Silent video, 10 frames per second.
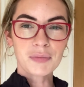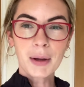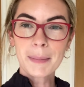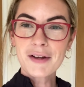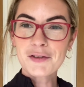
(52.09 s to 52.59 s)

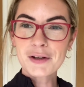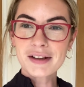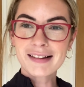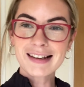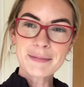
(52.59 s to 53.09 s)
bit of a
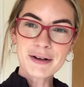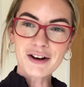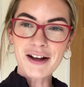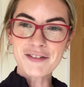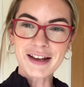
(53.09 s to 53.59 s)

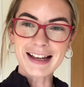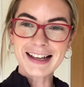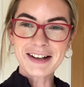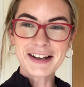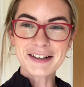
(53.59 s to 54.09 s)
cinematographic
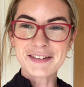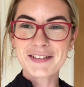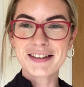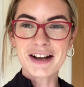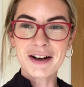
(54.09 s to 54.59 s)
kind of
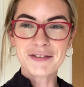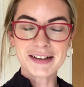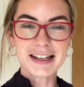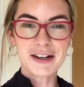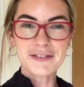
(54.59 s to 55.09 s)
style
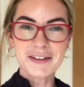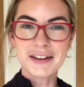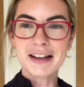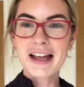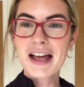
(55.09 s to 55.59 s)
video for
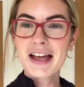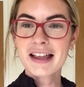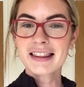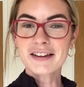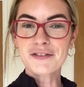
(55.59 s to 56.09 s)

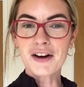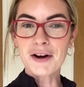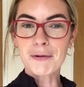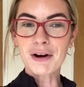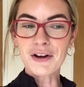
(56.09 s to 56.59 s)
the final
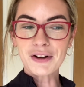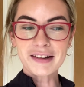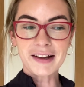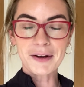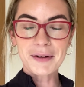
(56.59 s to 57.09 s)
look.
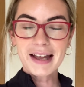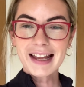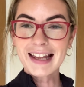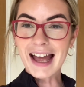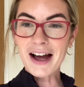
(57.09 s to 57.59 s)
So
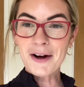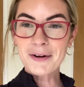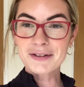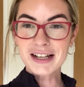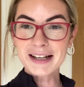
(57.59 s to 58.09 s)
yeah, I'll
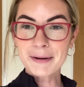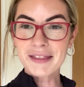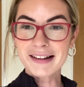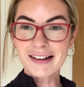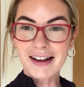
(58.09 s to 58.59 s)
take you out the
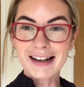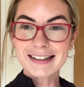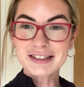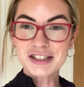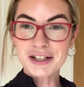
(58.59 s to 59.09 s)
side
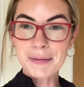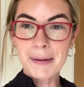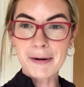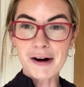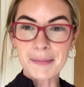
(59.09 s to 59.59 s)
and show you where
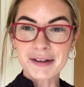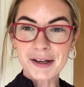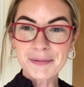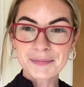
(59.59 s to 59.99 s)
we're up to.